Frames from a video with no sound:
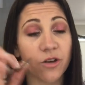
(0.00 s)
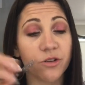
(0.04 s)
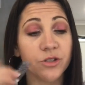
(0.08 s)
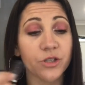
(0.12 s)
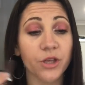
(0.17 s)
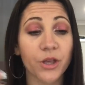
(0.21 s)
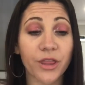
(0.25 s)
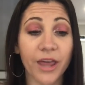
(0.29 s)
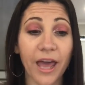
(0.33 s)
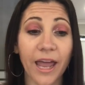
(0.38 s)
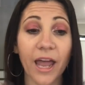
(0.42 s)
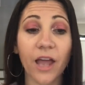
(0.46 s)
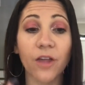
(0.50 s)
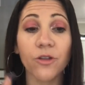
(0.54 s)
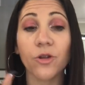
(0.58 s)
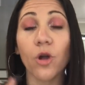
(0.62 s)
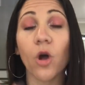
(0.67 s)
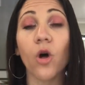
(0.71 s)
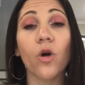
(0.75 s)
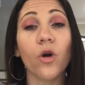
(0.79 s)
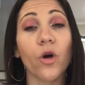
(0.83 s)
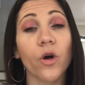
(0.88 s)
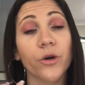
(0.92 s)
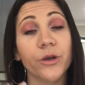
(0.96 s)
So they are
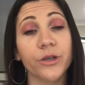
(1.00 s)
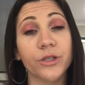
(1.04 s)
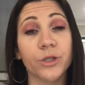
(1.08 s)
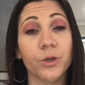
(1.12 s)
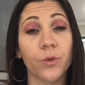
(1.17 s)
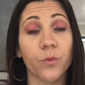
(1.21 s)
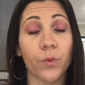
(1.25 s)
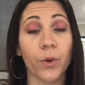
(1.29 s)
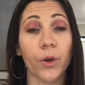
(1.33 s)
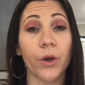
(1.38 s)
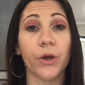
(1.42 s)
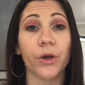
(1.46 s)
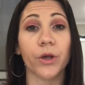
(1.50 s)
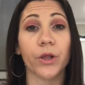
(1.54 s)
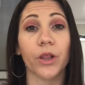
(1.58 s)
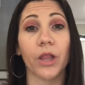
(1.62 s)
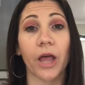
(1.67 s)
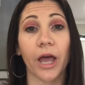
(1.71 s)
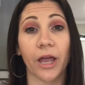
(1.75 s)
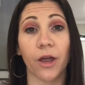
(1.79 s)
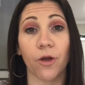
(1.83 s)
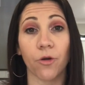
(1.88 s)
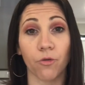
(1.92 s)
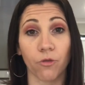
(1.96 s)
not going to work
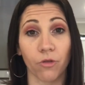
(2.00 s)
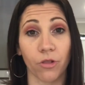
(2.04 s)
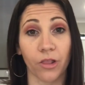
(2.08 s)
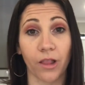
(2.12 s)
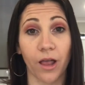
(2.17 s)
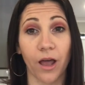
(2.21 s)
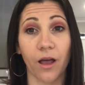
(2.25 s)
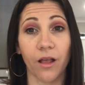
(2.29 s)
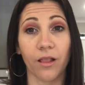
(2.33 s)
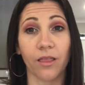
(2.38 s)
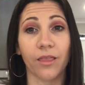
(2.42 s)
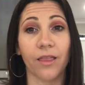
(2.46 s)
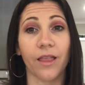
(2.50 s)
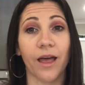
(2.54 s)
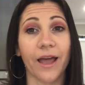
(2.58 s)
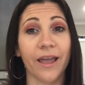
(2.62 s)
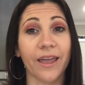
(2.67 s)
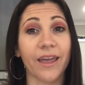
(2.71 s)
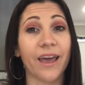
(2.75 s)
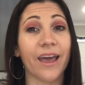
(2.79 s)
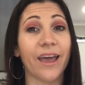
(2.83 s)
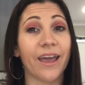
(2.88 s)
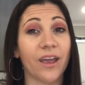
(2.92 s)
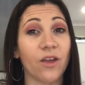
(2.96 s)
like
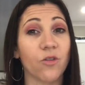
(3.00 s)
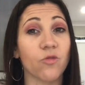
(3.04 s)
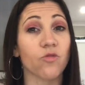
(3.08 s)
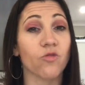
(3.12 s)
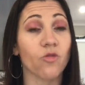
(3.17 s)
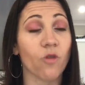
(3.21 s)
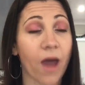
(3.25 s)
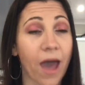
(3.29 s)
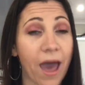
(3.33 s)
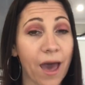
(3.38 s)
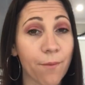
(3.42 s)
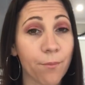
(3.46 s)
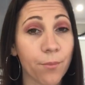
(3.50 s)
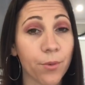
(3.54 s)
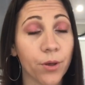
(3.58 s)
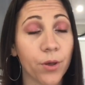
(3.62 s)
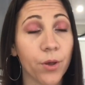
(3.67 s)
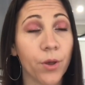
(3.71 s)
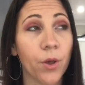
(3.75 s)
a wrap